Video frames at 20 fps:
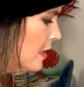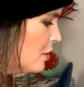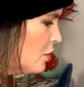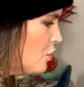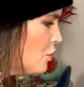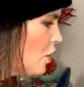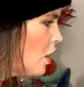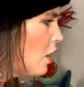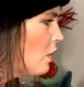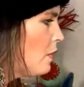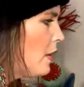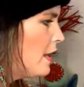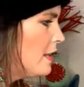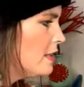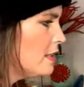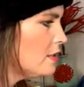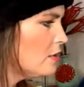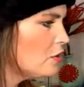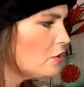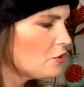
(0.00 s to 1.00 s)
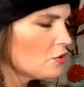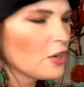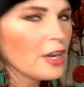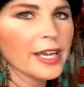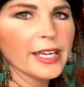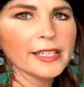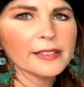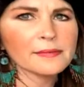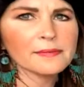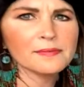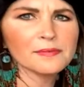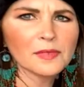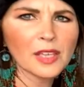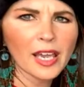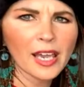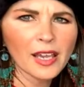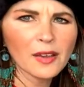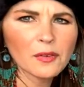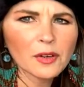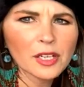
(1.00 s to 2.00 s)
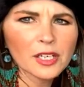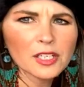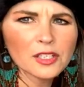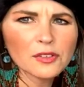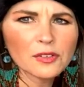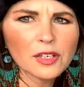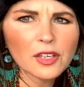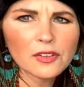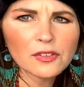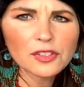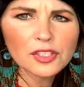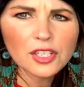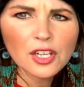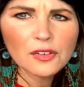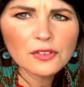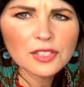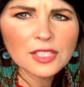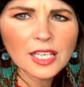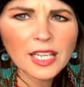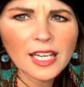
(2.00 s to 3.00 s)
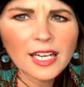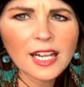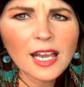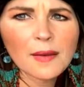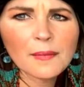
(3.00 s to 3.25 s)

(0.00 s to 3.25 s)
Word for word: let's draw why this is drying. Okay, we're gonna do another snow scene.